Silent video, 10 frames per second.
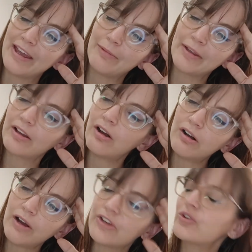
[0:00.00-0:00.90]
my head, I'm like,
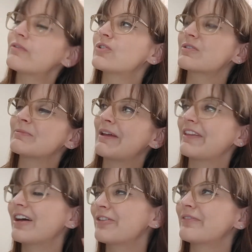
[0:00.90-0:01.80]
oh, I should have talked
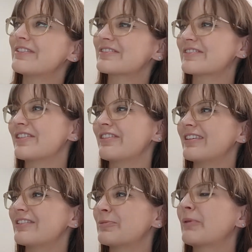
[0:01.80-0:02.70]
about the other risks and
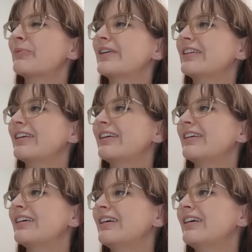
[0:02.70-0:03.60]
things, but
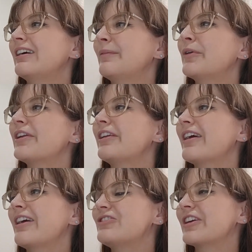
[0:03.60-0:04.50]
really, I'm not here
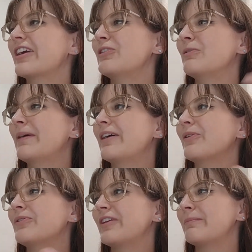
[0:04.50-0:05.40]
to educate you
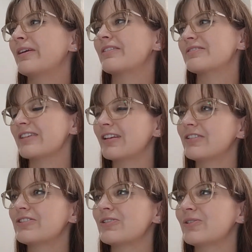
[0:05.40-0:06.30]
about Ozempic and sell
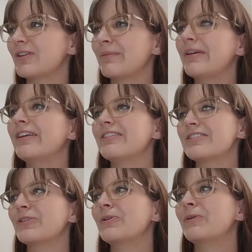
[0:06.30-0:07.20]
it to you. I'm here to
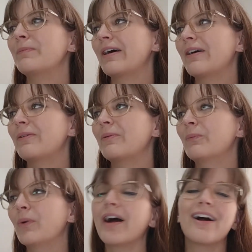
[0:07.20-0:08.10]
tell you about
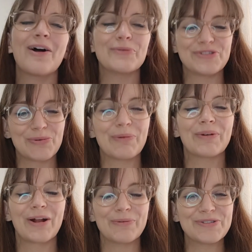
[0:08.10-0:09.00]
why I was
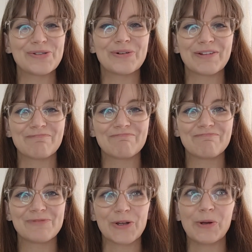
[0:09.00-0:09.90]
doing what I was doing.
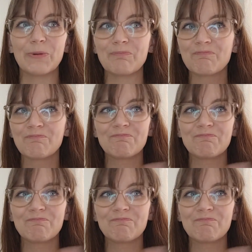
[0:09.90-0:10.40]
So